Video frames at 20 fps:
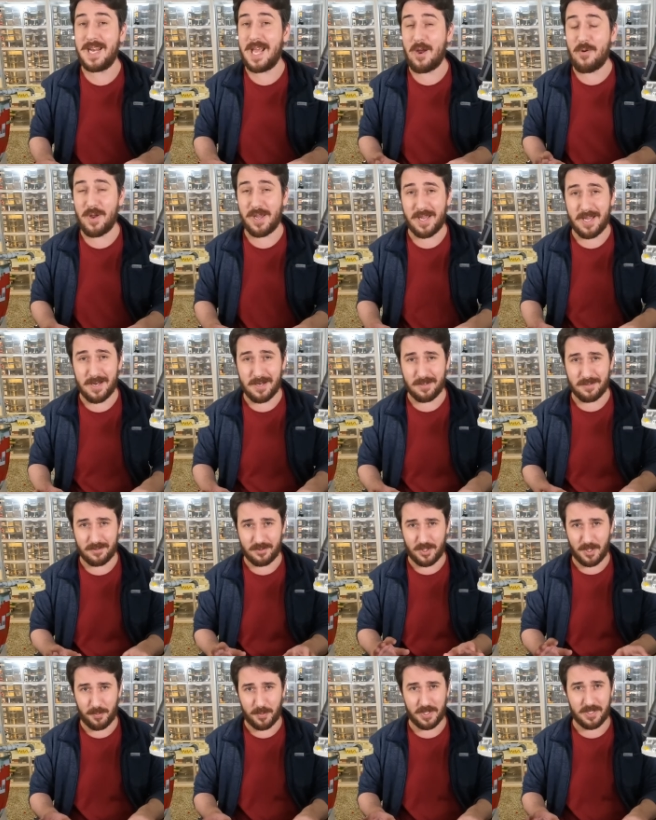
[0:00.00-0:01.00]
And now I
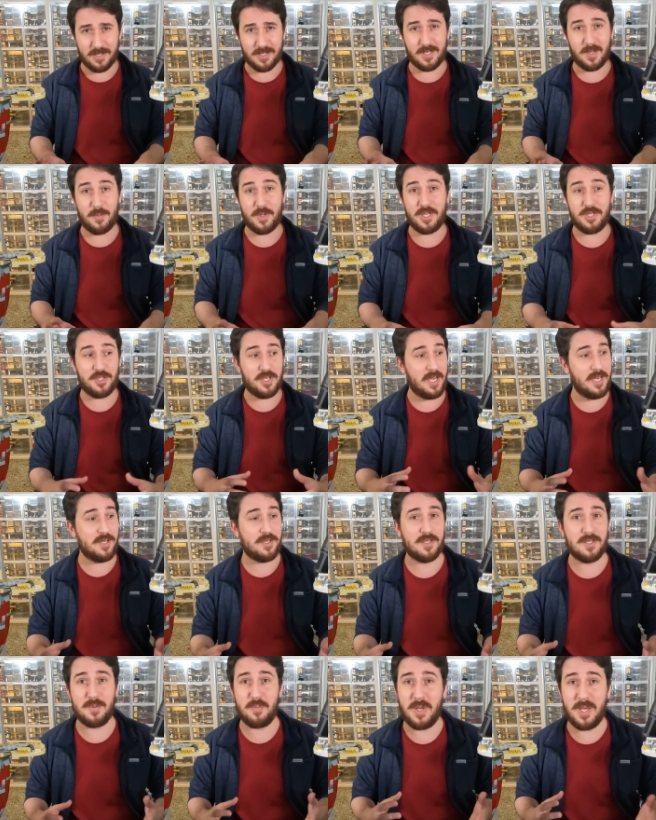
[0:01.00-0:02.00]
can jump into some of the
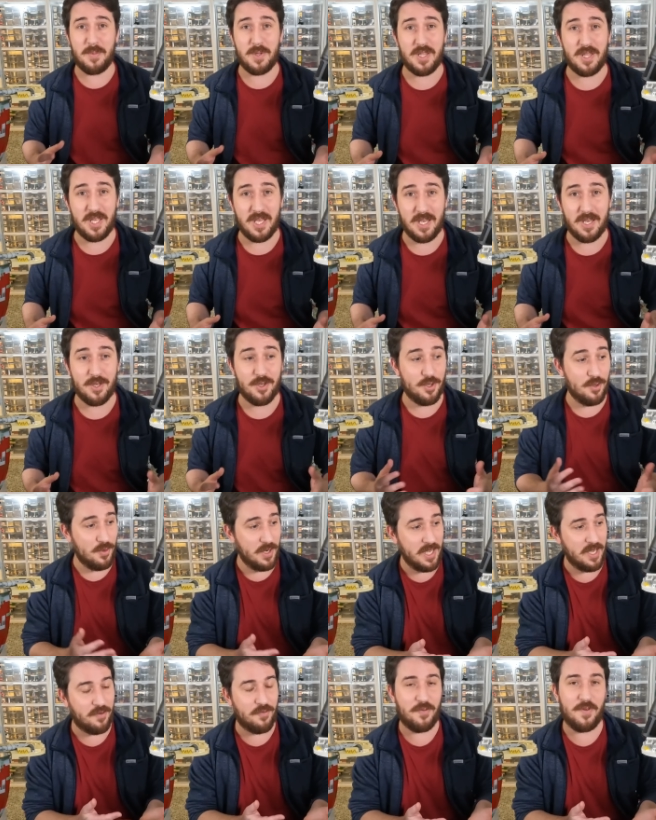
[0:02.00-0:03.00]
changes and maybe the
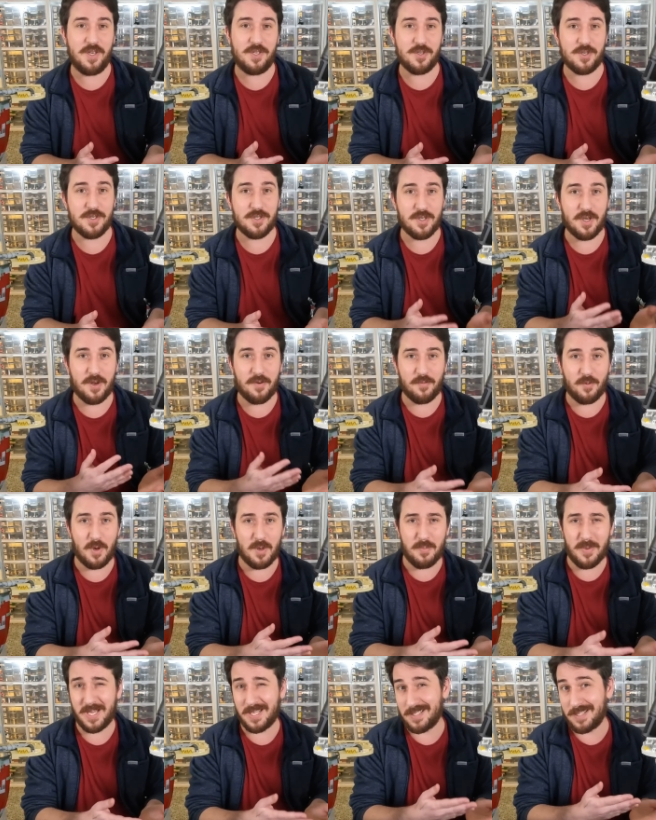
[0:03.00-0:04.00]
unique features of
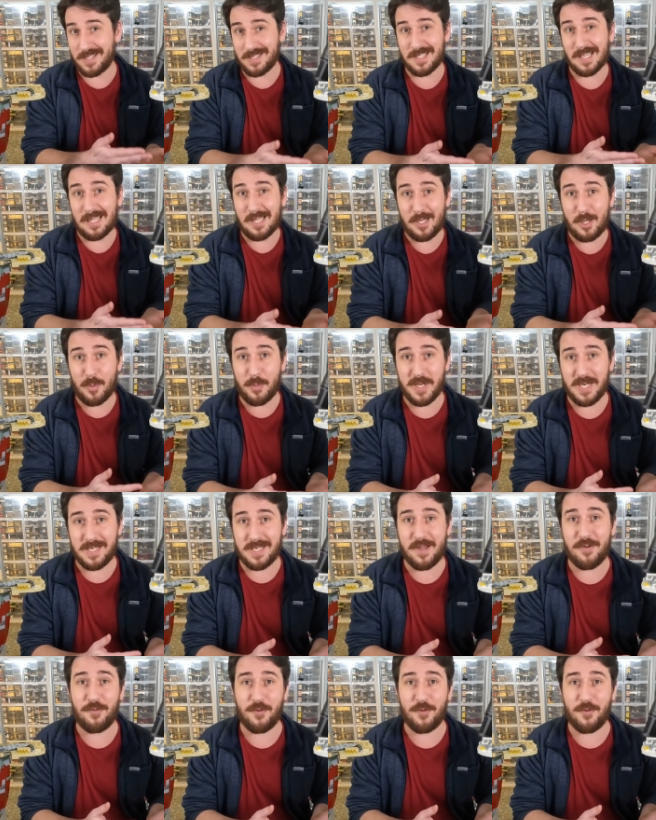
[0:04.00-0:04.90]
what makes this a little bit